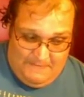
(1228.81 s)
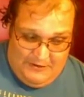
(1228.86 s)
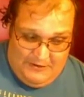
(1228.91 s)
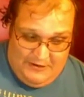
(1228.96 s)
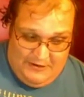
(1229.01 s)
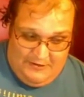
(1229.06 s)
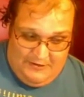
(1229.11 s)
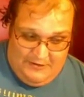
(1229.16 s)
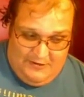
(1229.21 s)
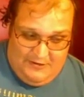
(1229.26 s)

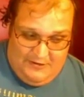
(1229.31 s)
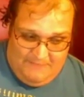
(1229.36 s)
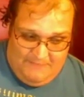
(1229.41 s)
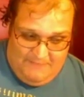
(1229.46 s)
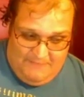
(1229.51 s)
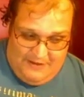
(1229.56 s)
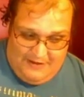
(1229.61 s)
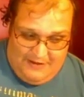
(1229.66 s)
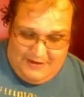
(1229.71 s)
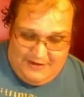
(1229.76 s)
Well,
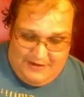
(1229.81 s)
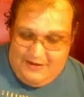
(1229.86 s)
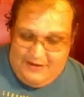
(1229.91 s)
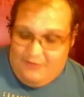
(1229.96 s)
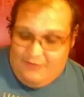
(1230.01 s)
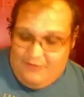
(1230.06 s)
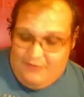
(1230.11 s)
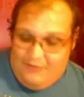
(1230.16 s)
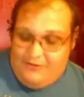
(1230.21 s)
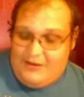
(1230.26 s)
basically, I
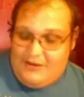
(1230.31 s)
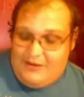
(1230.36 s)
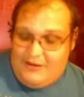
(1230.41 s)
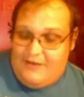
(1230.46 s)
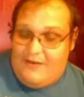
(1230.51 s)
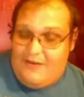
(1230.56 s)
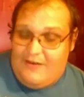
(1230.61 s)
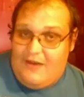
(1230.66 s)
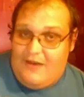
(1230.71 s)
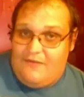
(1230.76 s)
would have. I
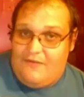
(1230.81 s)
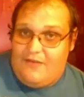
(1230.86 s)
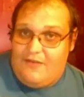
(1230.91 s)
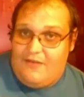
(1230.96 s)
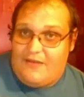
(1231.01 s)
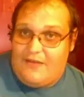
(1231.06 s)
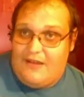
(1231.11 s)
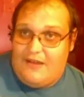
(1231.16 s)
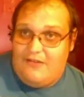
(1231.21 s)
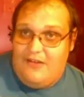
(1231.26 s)
have
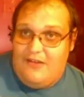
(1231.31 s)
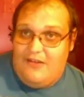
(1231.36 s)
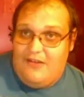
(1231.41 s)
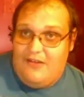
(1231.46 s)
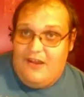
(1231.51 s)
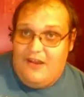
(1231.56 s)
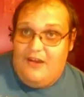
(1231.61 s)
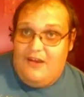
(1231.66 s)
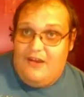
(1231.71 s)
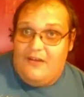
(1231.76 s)
dyscalculia,
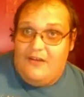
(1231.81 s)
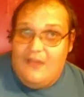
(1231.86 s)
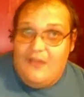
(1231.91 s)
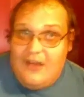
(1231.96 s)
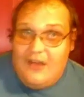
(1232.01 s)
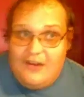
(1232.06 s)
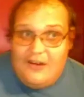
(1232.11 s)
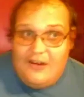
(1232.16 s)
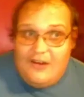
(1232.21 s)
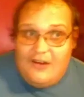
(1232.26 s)
and
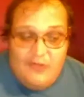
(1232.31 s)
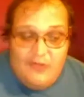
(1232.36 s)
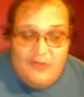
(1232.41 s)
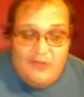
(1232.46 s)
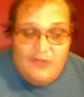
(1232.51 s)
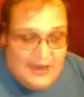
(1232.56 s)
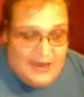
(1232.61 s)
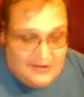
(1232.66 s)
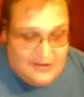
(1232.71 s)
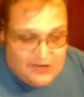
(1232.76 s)
no one
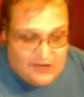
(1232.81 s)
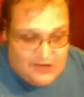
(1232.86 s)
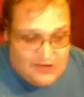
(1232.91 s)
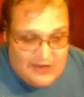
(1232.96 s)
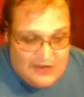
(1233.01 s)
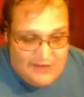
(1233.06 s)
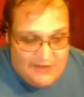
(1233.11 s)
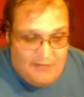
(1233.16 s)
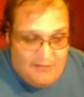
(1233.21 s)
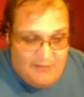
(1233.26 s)
actually gave
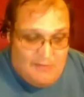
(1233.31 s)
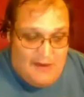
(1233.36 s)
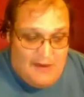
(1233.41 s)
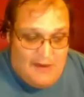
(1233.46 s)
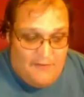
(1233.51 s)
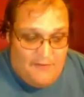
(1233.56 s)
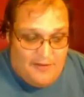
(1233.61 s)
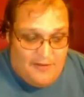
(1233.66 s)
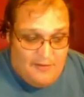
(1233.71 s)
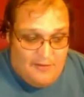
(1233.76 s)
me
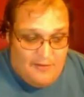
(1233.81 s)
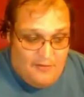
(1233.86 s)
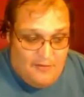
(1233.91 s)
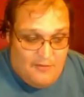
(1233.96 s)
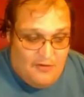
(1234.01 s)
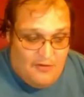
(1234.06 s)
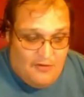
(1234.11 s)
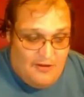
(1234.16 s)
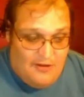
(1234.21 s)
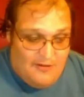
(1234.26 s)
maths support
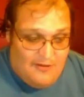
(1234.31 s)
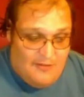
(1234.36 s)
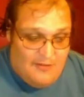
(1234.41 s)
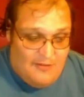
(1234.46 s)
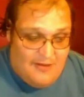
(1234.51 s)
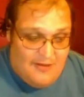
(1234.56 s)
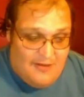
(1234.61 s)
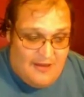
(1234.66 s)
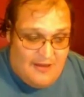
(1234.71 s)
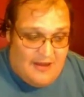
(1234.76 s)
until my
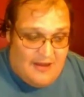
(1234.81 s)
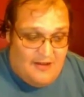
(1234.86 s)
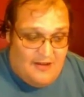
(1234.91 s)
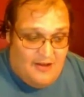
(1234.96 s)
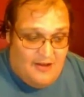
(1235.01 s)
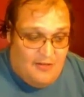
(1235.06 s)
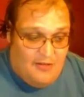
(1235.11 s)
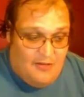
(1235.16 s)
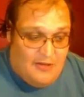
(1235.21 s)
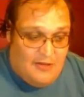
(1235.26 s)
second year.
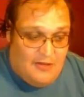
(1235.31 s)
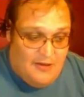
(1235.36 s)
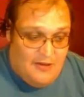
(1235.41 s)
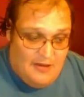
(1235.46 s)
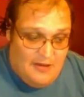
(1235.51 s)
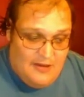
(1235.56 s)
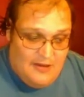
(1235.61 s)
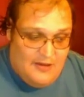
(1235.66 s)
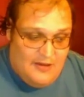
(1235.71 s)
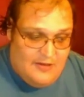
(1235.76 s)
But
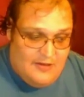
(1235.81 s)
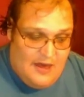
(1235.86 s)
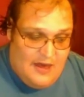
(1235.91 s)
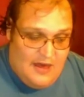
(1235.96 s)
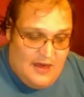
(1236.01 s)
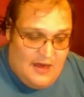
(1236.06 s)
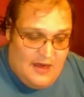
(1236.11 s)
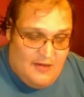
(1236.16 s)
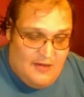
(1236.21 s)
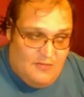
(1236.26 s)
that
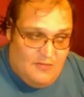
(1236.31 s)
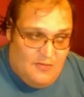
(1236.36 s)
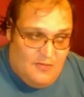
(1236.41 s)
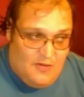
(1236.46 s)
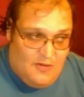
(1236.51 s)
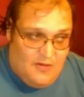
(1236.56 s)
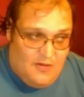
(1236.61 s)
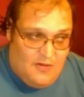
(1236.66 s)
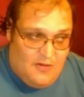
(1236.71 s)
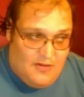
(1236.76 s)

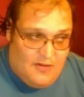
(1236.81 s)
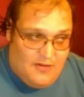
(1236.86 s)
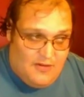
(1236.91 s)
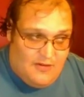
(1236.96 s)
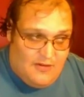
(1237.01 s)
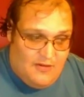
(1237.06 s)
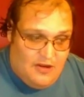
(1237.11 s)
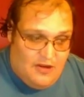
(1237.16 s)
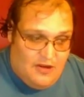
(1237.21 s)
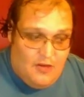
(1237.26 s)
was,
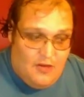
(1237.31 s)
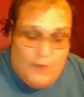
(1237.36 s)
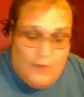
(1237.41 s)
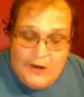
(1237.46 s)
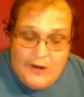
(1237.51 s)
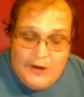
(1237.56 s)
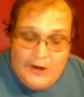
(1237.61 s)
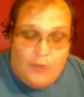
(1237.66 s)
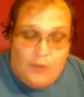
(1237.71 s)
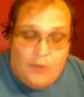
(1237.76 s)

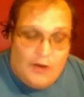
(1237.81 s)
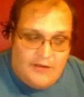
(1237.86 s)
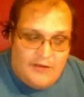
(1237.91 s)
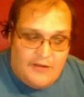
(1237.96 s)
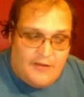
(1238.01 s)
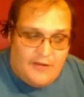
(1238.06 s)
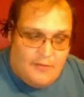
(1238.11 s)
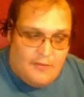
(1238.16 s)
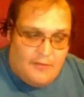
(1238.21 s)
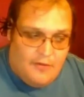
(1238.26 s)
one-on-one
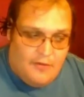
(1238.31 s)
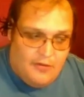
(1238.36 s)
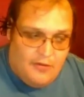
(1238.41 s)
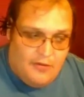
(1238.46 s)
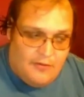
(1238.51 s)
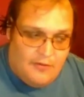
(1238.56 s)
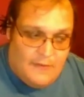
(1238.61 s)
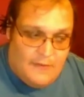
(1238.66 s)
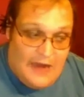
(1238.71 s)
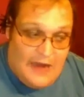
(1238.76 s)
support. The
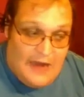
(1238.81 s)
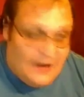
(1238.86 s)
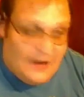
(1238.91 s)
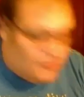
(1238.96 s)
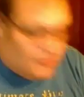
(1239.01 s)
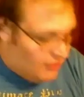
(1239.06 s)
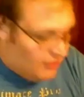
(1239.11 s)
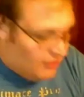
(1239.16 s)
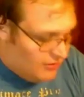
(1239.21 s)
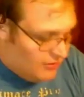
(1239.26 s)

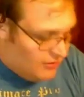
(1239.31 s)
lecturer